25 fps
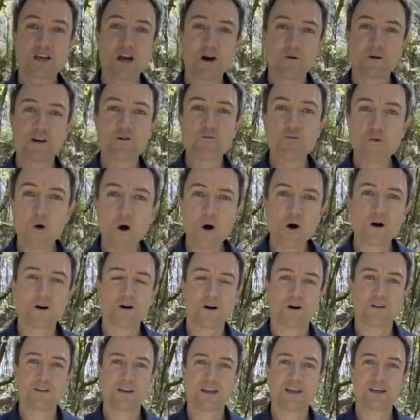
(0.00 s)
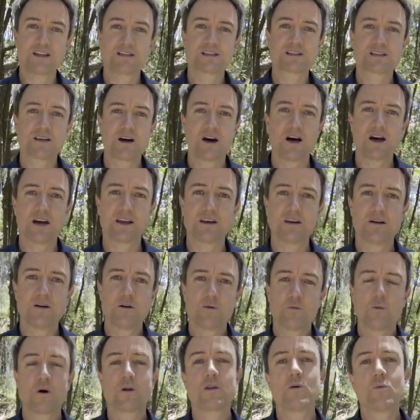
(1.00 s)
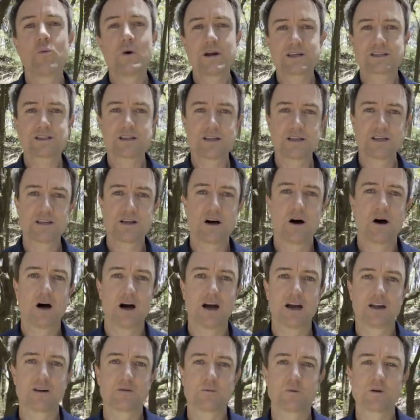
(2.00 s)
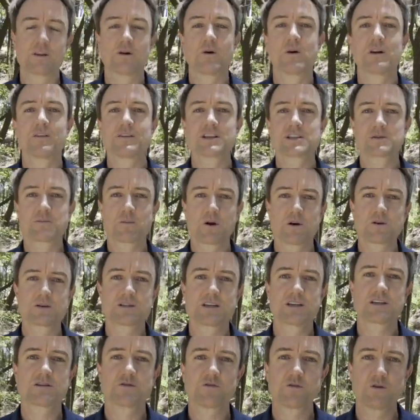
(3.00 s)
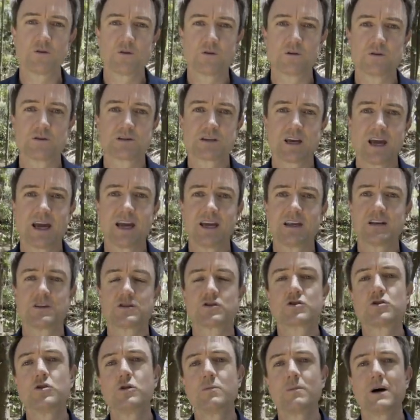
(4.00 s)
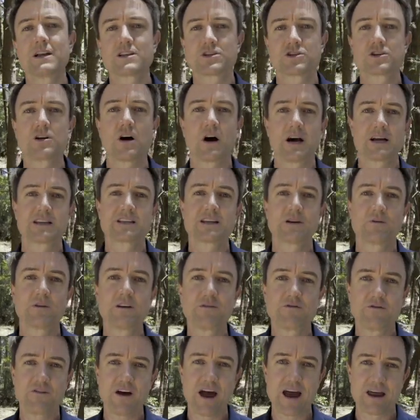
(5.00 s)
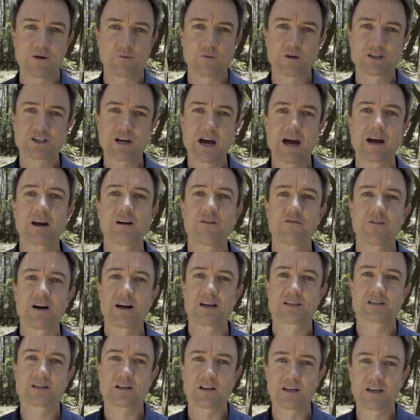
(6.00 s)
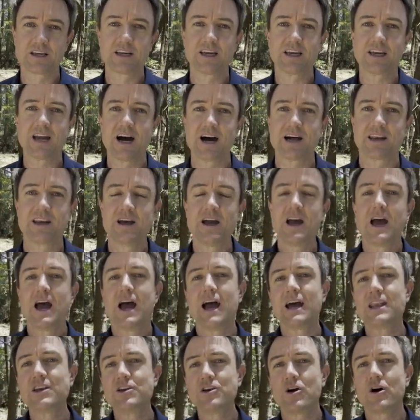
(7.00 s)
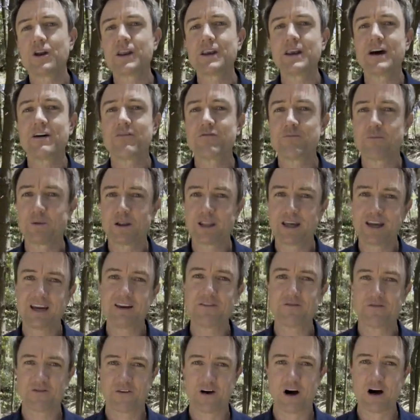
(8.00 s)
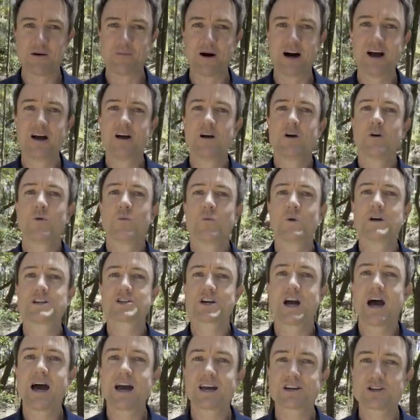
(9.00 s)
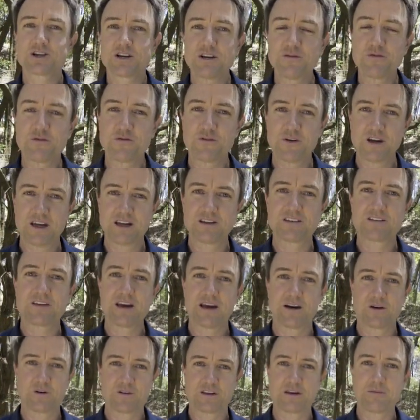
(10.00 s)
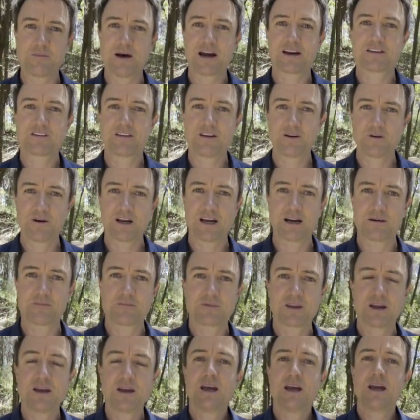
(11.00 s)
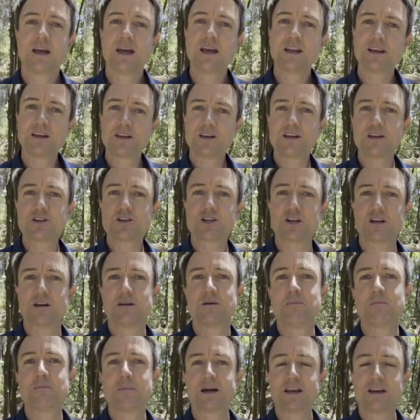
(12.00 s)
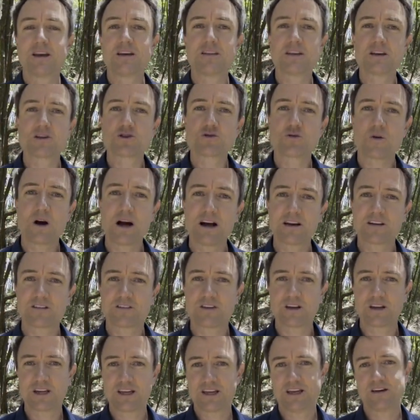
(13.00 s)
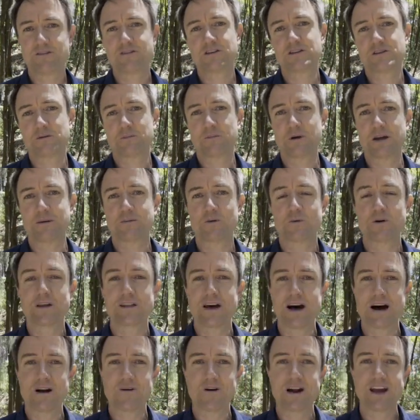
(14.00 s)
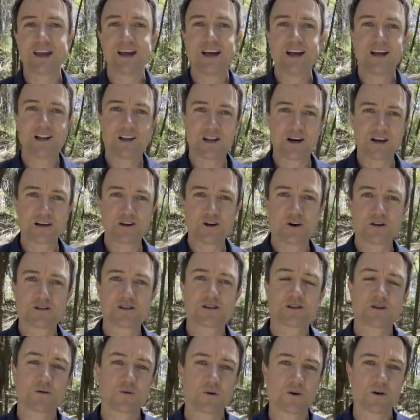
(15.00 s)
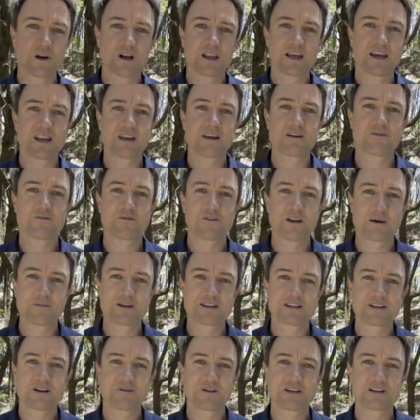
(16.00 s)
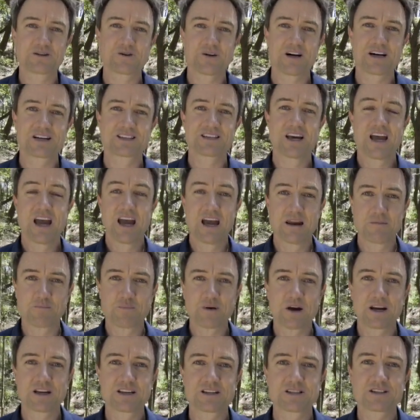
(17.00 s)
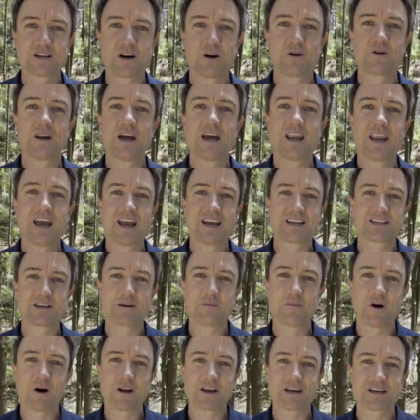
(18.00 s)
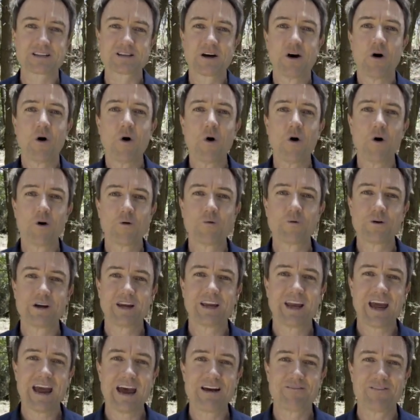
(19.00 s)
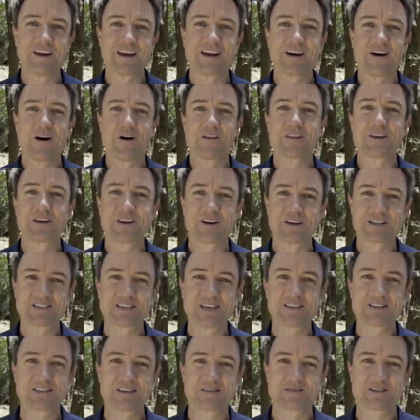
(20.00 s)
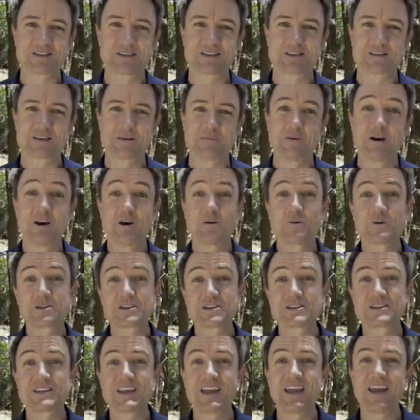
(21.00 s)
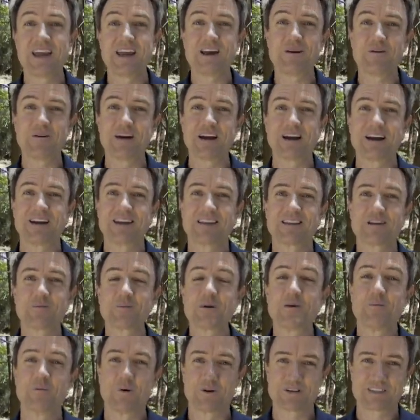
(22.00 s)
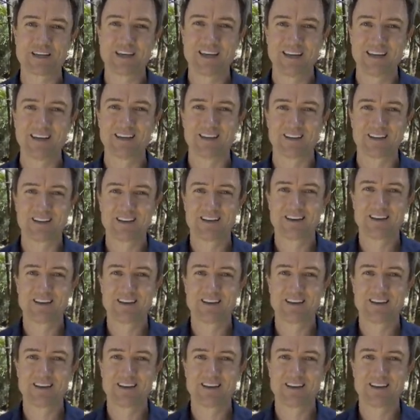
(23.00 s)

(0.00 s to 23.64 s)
going wrong on the inside? Well, the Western diet, with all of its processed foods and too much dietary fat, which aggravates leaky gut, and not enough plant fiber, which actually feeds the healthy bacteria. In addition, many of the drugs that are given to people with RA, like non-steroidal anti-inflammatory drugs and prednisone and antibiotics, all wreak havoc on the digestive system, which is the area that we want to heal.